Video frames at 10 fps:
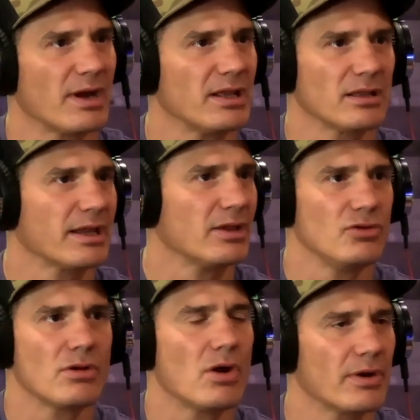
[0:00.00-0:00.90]
Right. Like, and
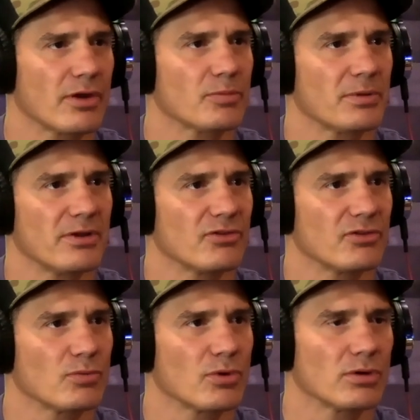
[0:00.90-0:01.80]
you go in other
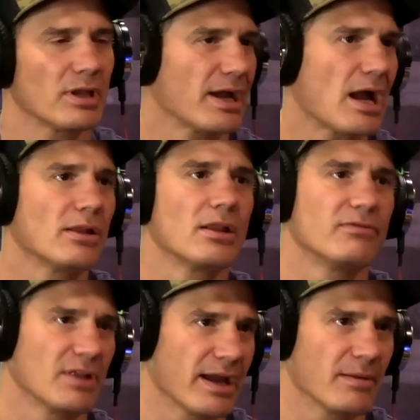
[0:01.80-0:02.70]
places of the world, like I
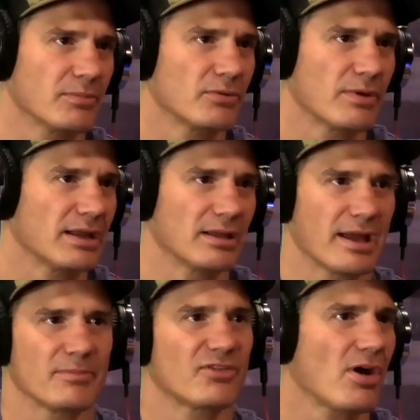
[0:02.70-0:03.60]
love lamb, right?
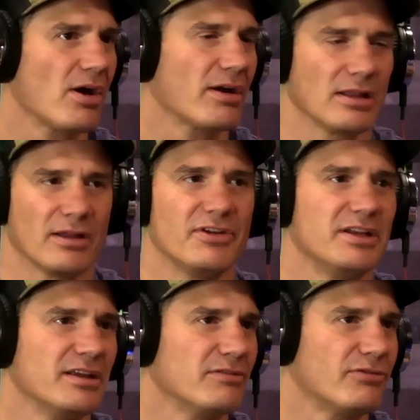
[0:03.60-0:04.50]
Lamb sog. I love too.
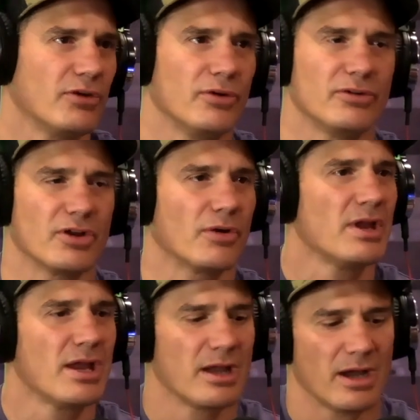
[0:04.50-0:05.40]
Indian food, you know.
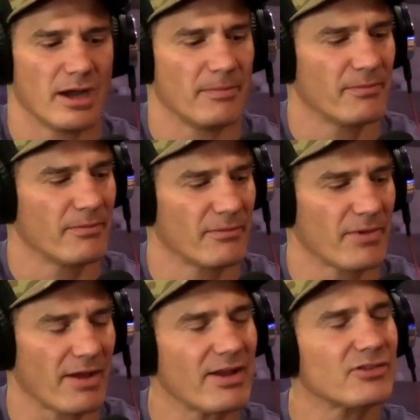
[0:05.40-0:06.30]
Yep.
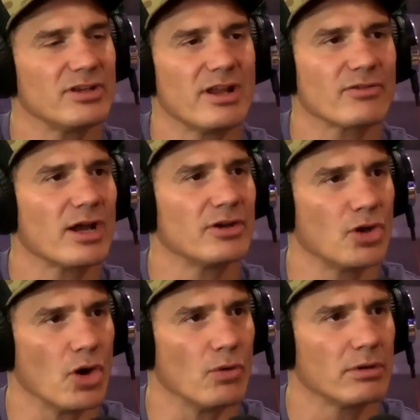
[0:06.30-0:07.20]
I've actually never had
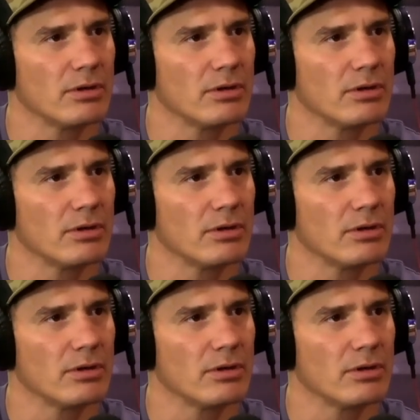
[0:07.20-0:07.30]
goat.